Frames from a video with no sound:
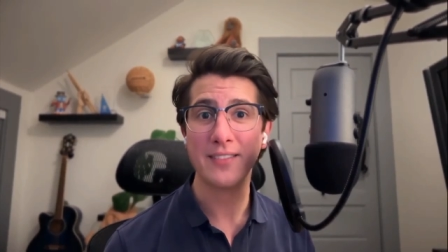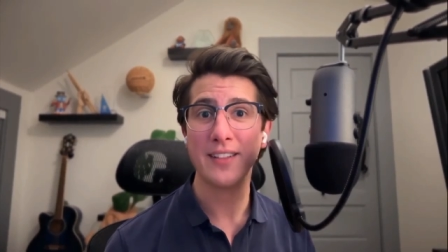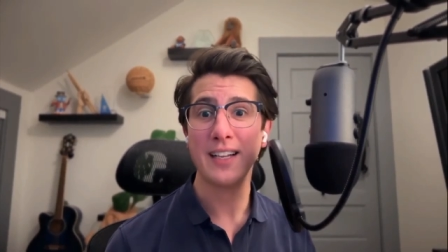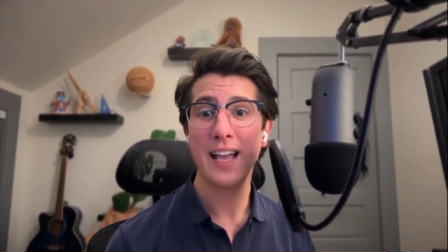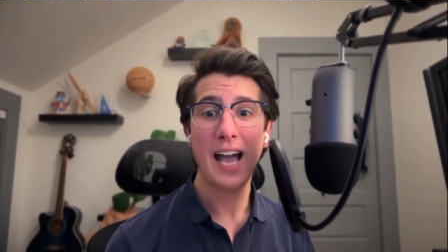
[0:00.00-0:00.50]

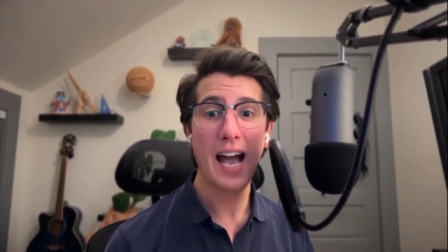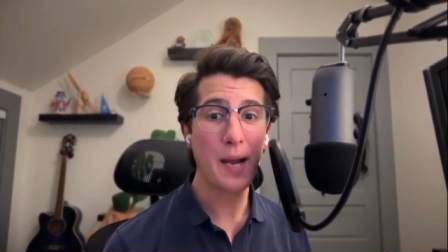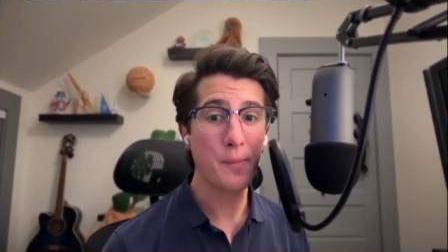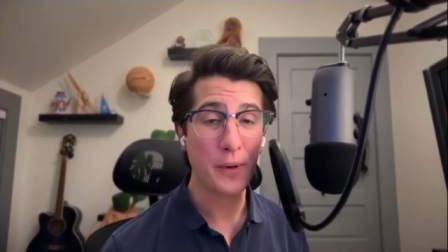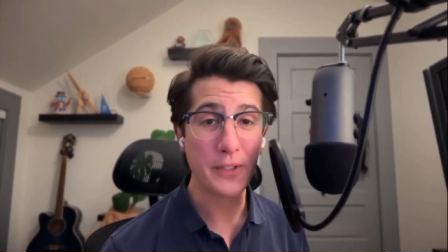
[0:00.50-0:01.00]
like
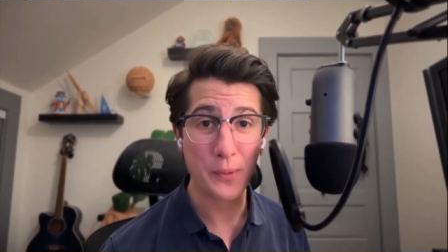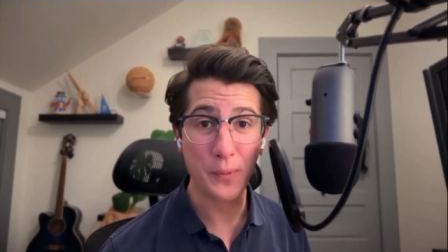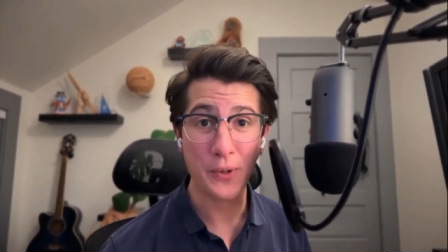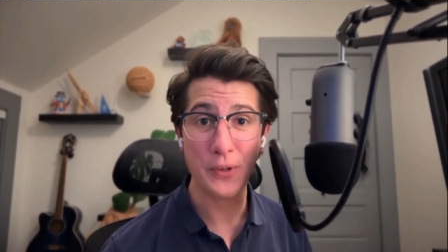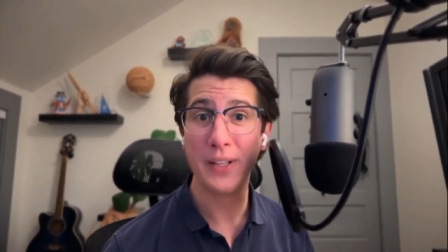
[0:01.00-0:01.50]

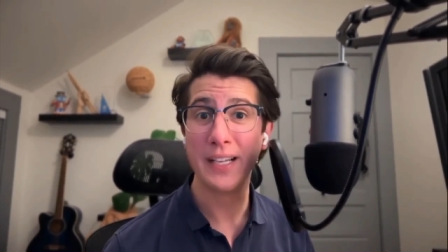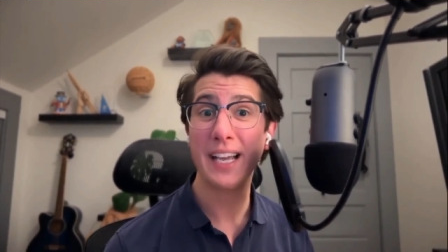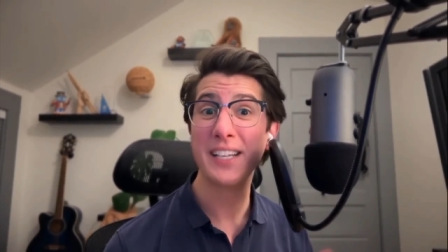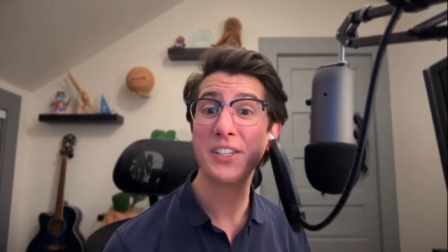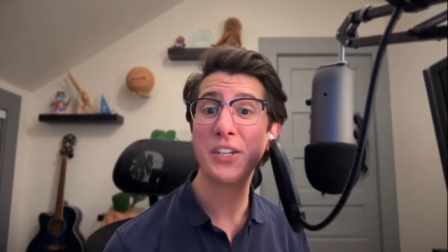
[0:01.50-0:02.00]
iPrinciple, like
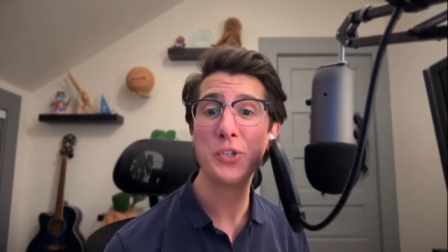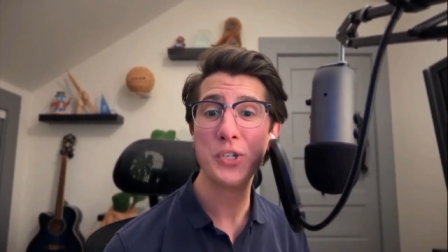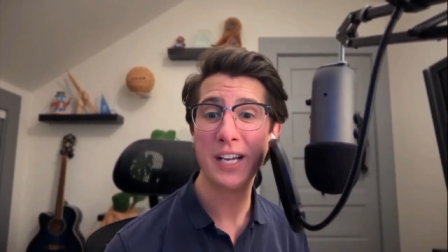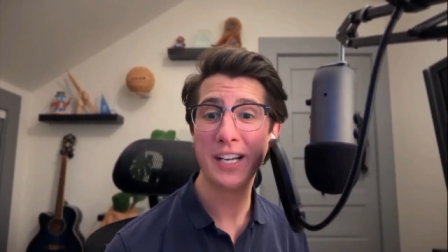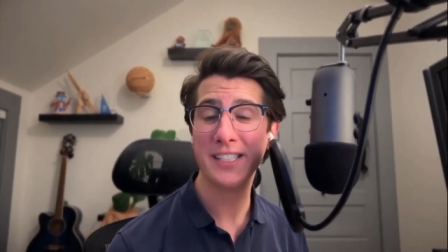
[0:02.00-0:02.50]
execution
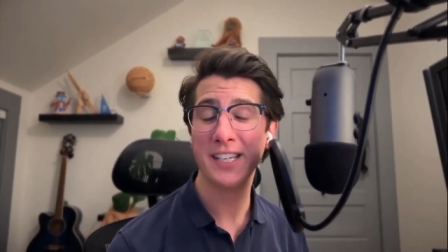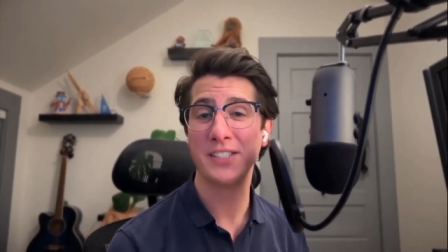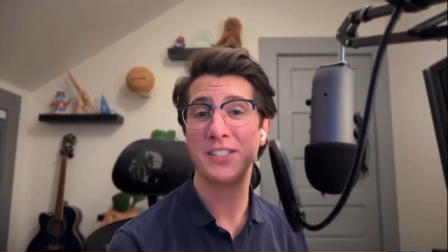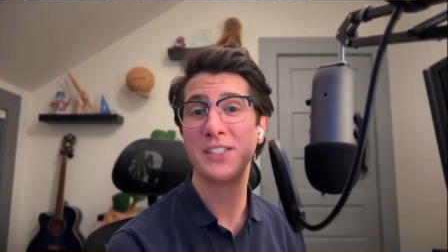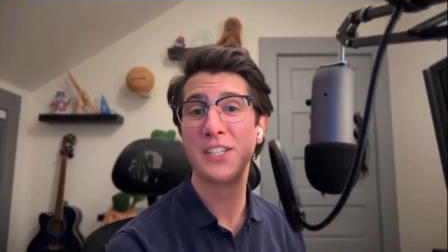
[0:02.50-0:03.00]

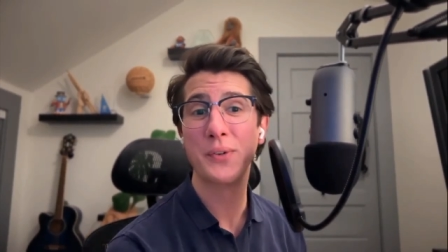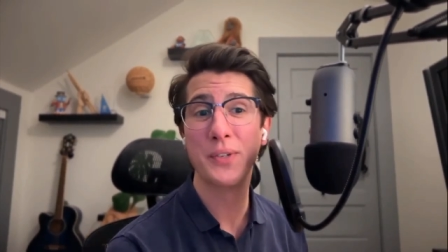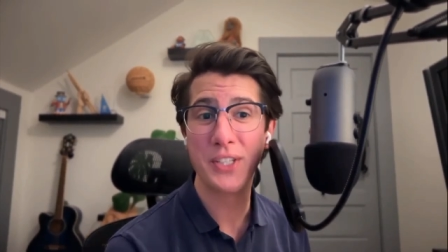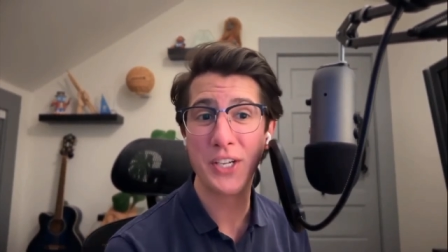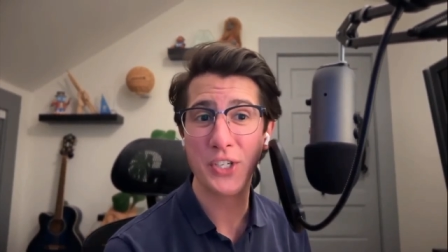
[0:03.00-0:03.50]
context and
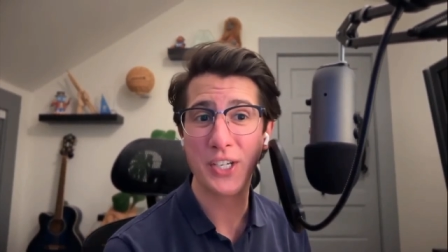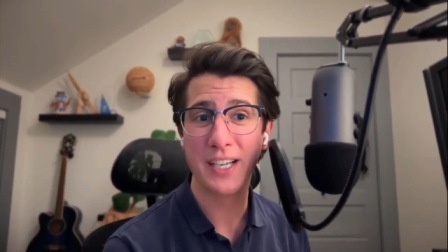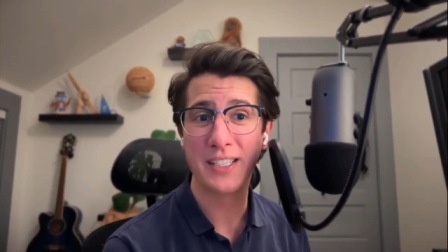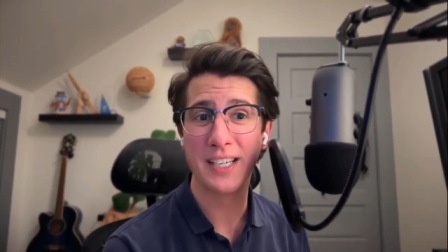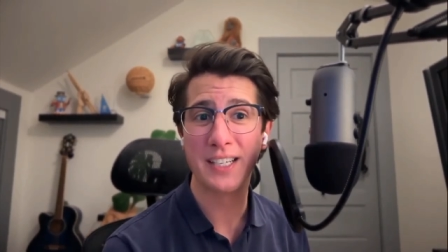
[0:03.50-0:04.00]
synchronization
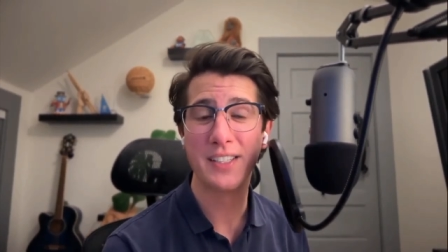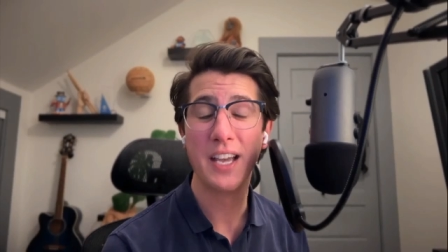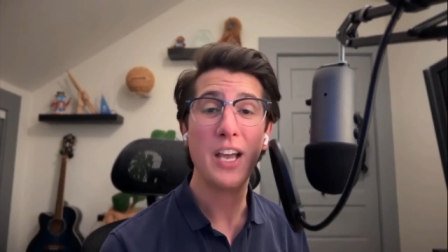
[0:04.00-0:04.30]
context